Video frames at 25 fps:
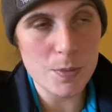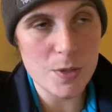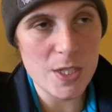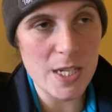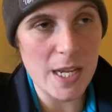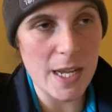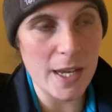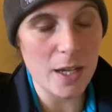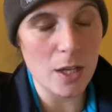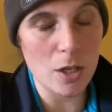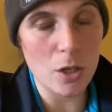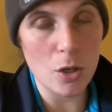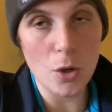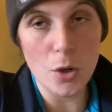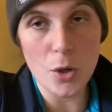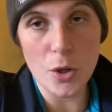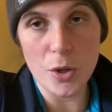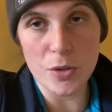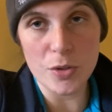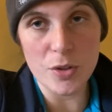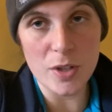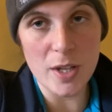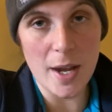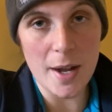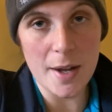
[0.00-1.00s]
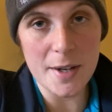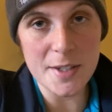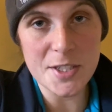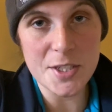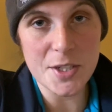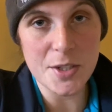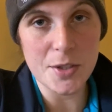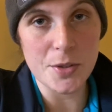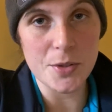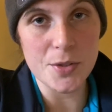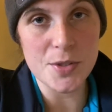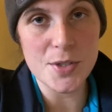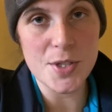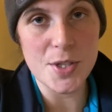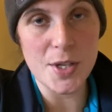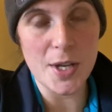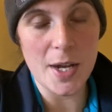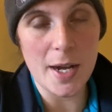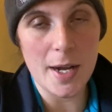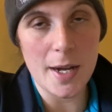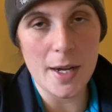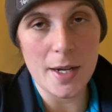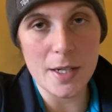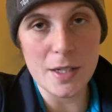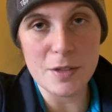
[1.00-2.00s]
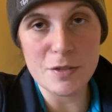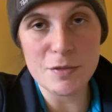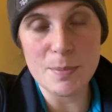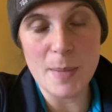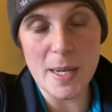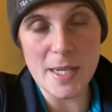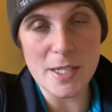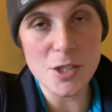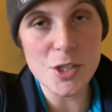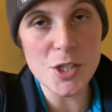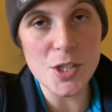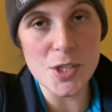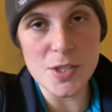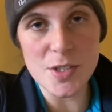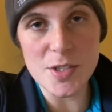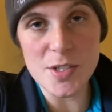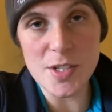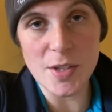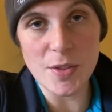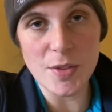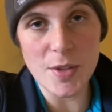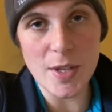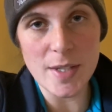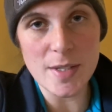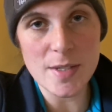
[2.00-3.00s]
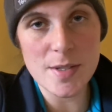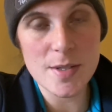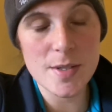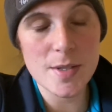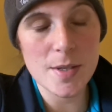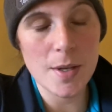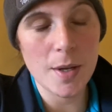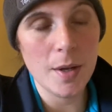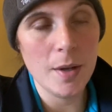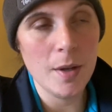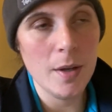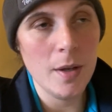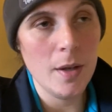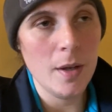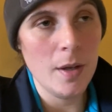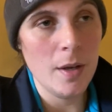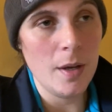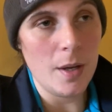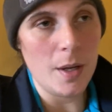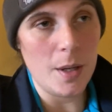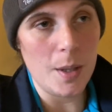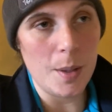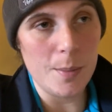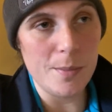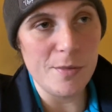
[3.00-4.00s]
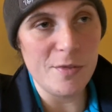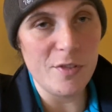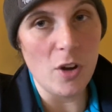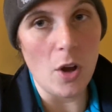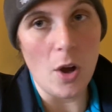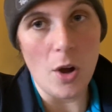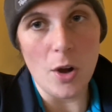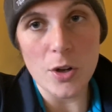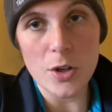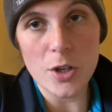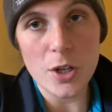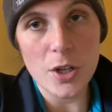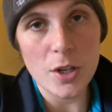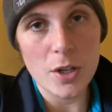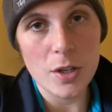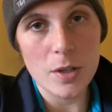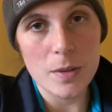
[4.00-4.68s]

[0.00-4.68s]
take a look at the articles that I've mentioned in this vlog.